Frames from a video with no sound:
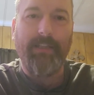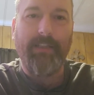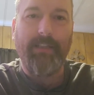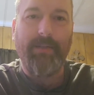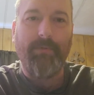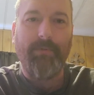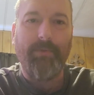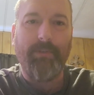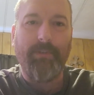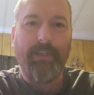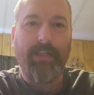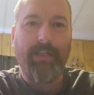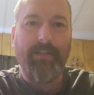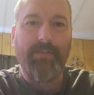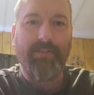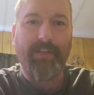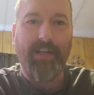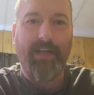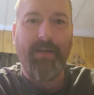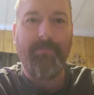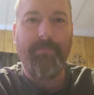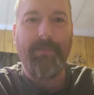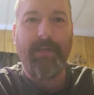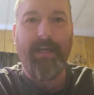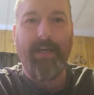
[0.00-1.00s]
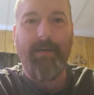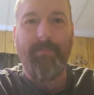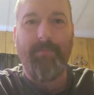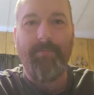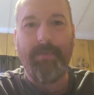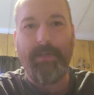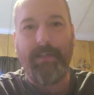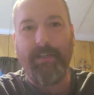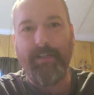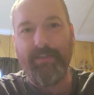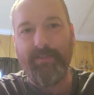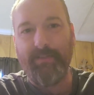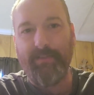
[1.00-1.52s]
They will not shout me out
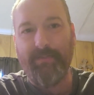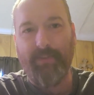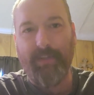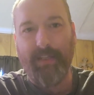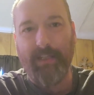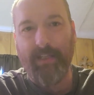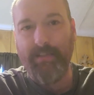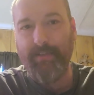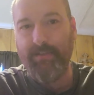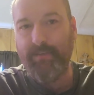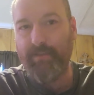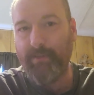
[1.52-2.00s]
because of things,